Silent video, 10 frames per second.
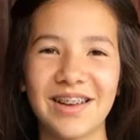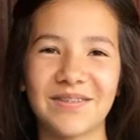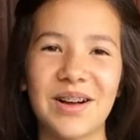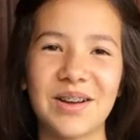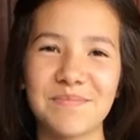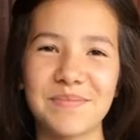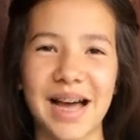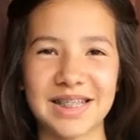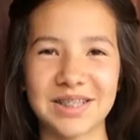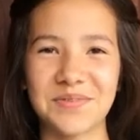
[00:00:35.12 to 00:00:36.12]
and welcome
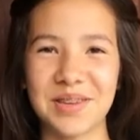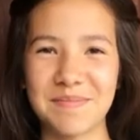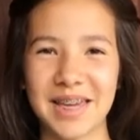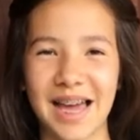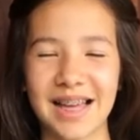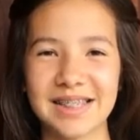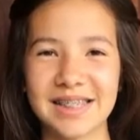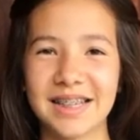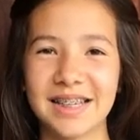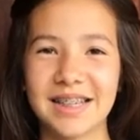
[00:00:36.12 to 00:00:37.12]
back to
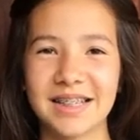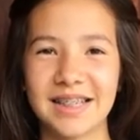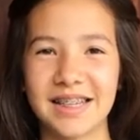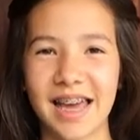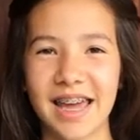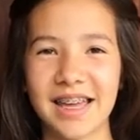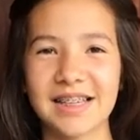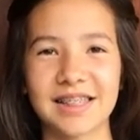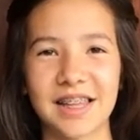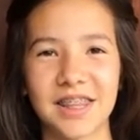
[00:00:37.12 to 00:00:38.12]
VBS. Today
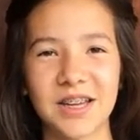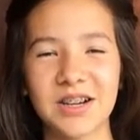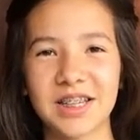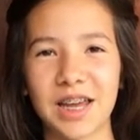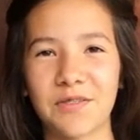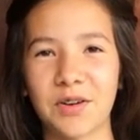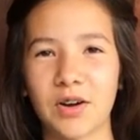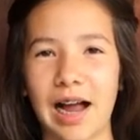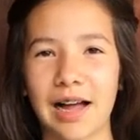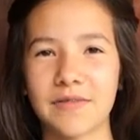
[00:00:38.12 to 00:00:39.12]
is the third day for
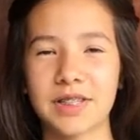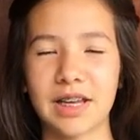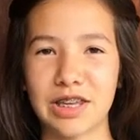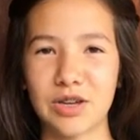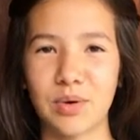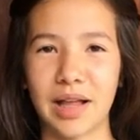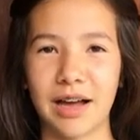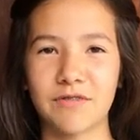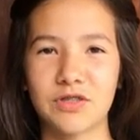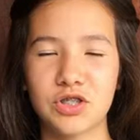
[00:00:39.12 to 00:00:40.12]
crafts and you will
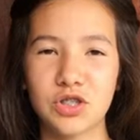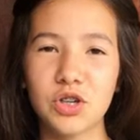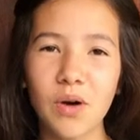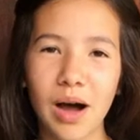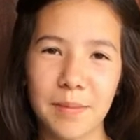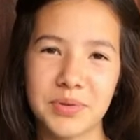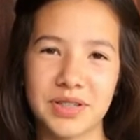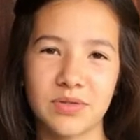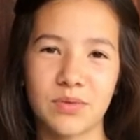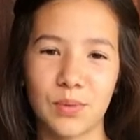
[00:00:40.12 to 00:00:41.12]
have two
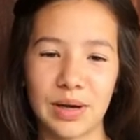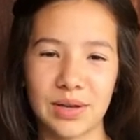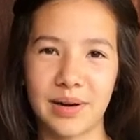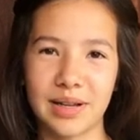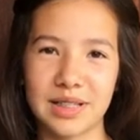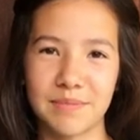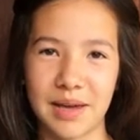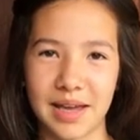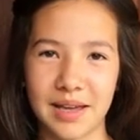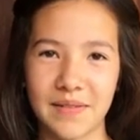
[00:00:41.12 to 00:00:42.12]
options for what you want to
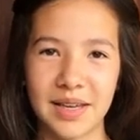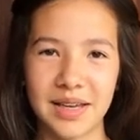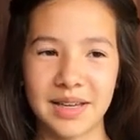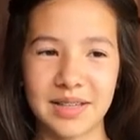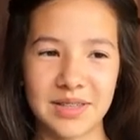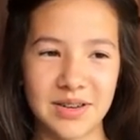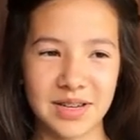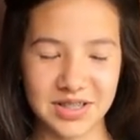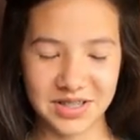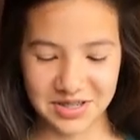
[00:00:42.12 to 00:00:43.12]
make. You
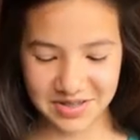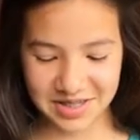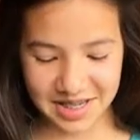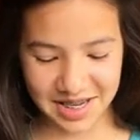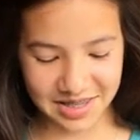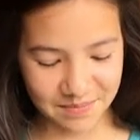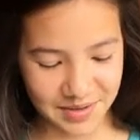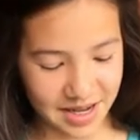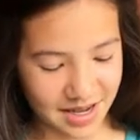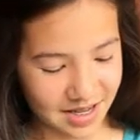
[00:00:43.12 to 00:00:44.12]
can choose to either
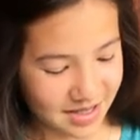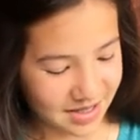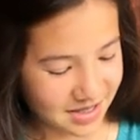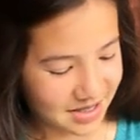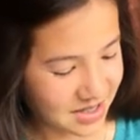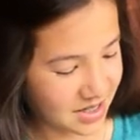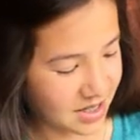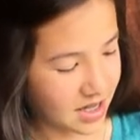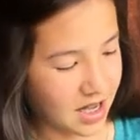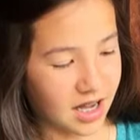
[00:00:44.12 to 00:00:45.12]
make
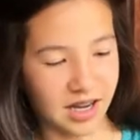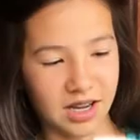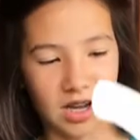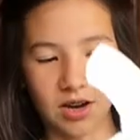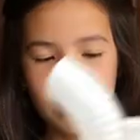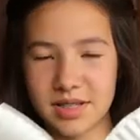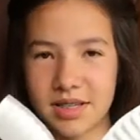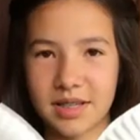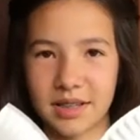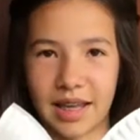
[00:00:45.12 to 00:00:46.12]
a
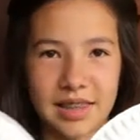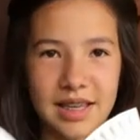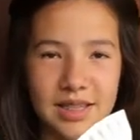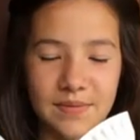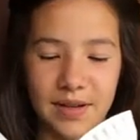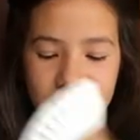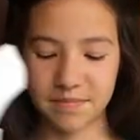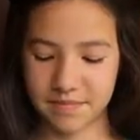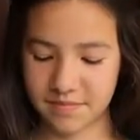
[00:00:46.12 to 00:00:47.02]
goat, like this one,